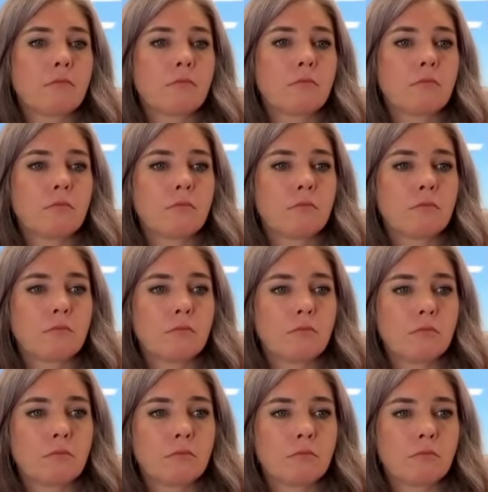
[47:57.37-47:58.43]

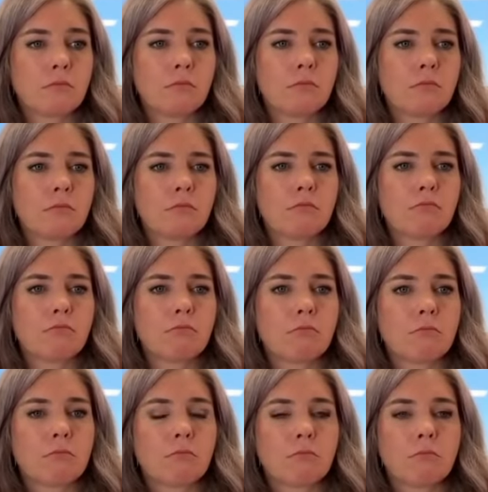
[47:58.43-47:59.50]

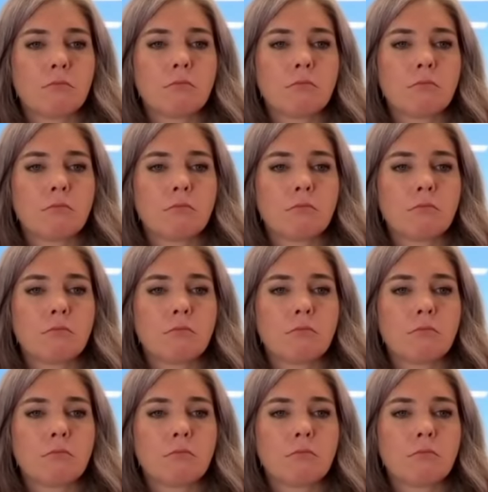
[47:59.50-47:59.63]
This person isn't speaking.